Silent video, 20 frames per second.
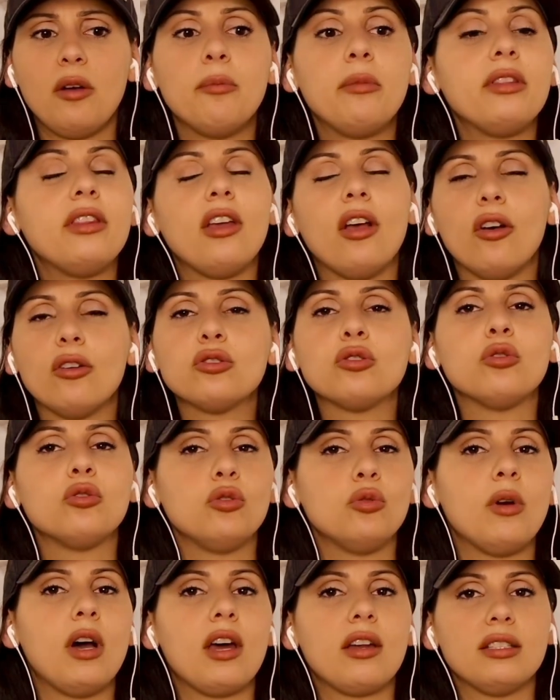but they also
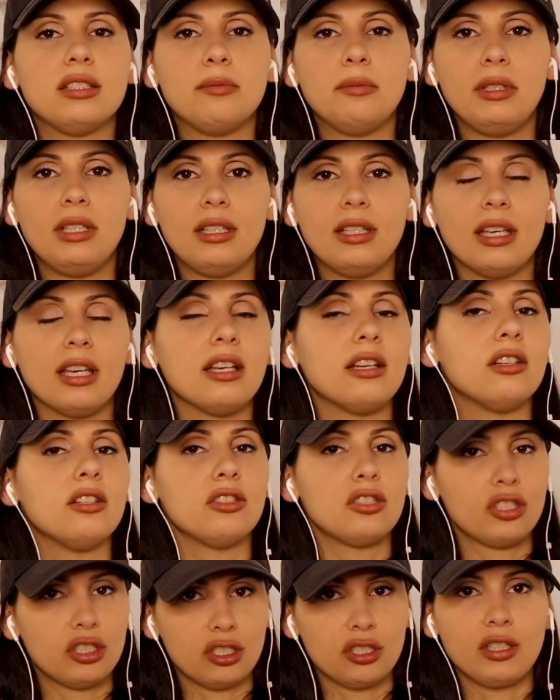knew how to speak
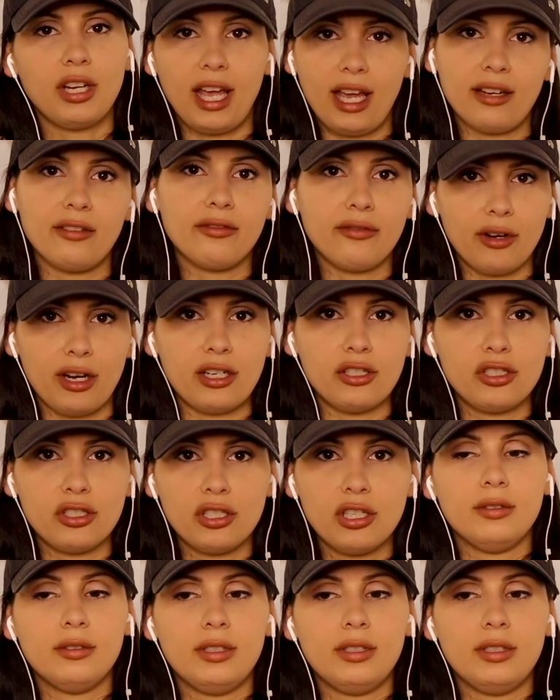English and French.